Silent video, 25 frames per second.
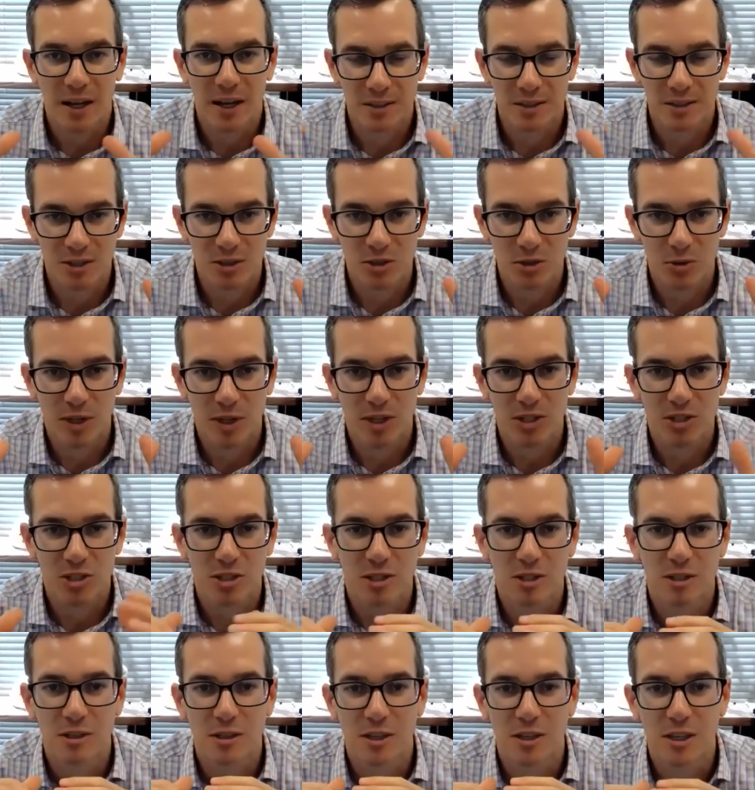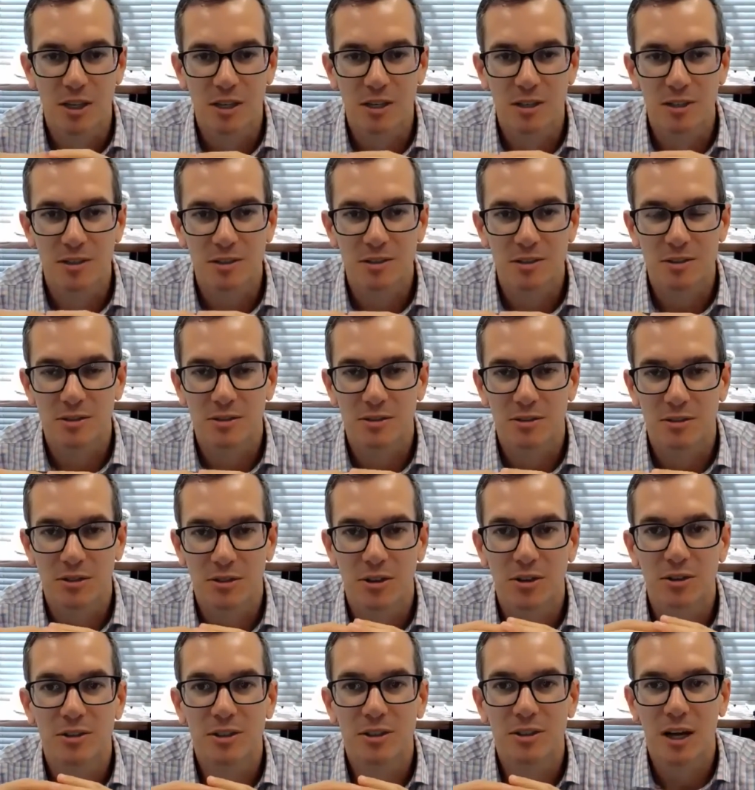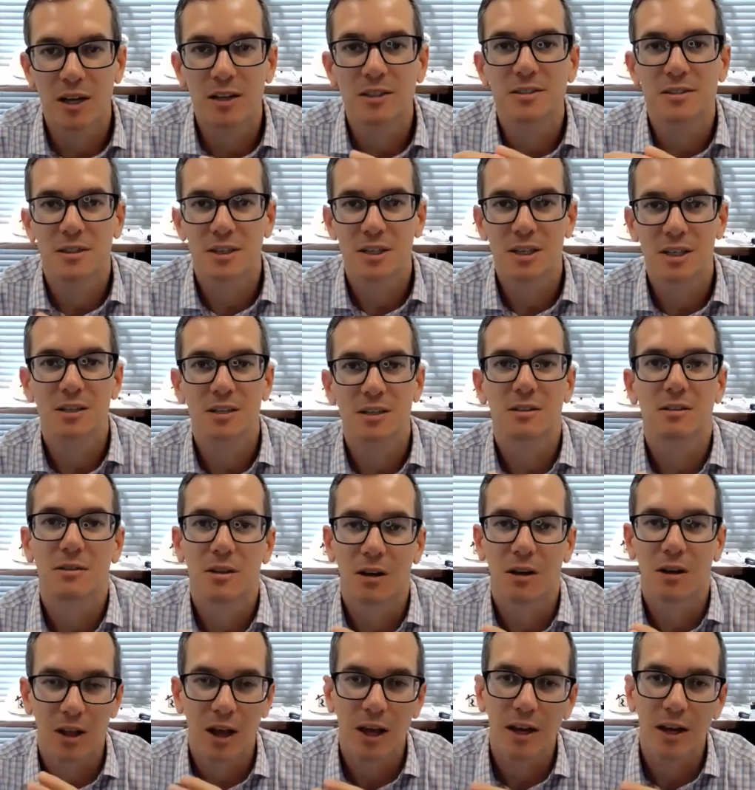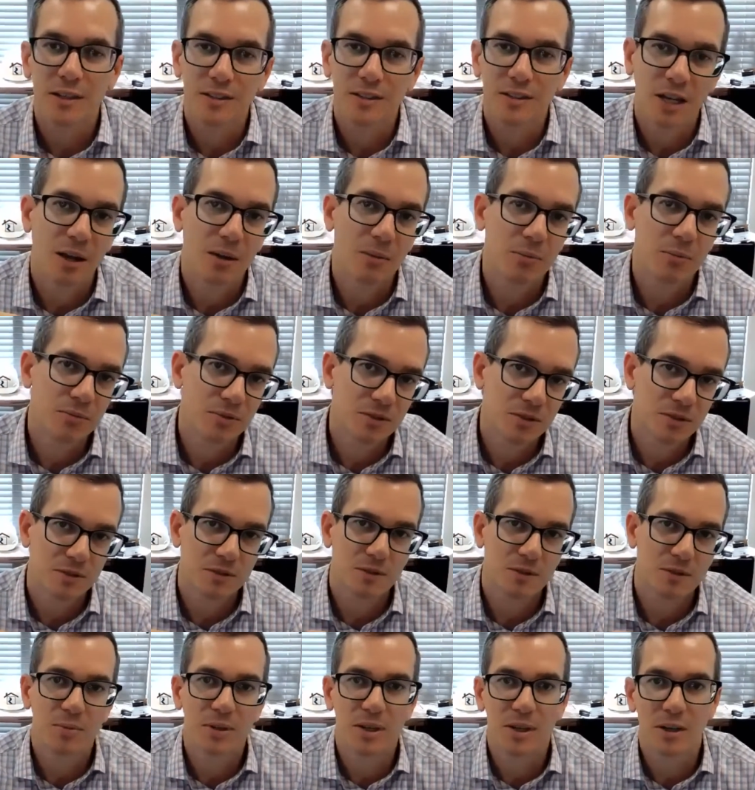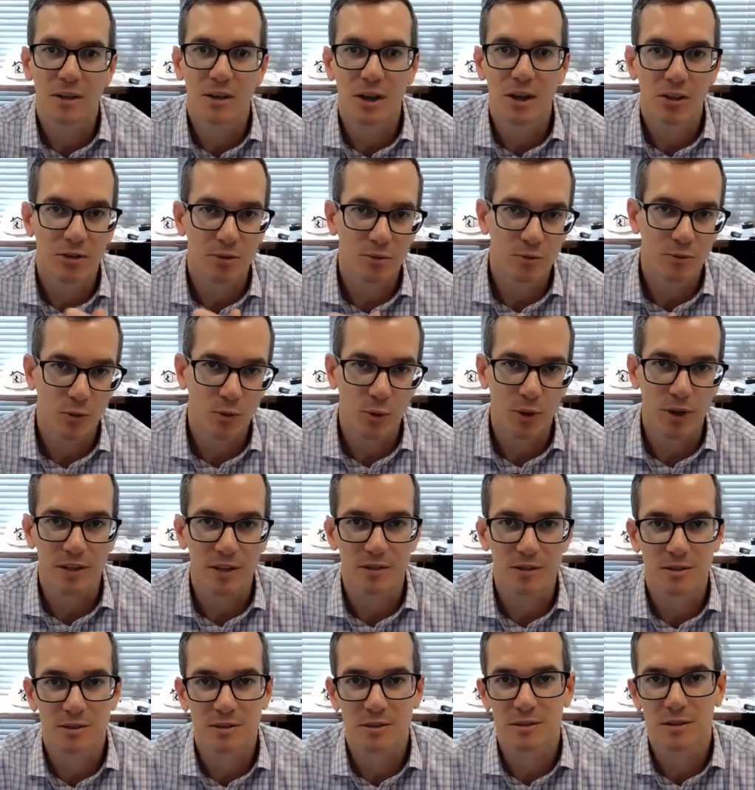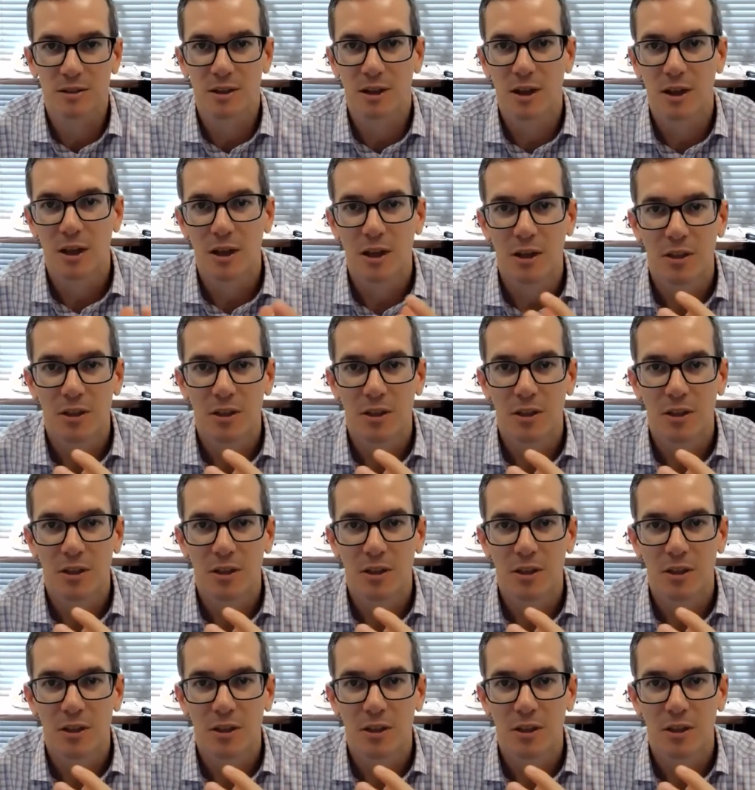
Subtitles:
situation is there does need a lot of times to be another voice.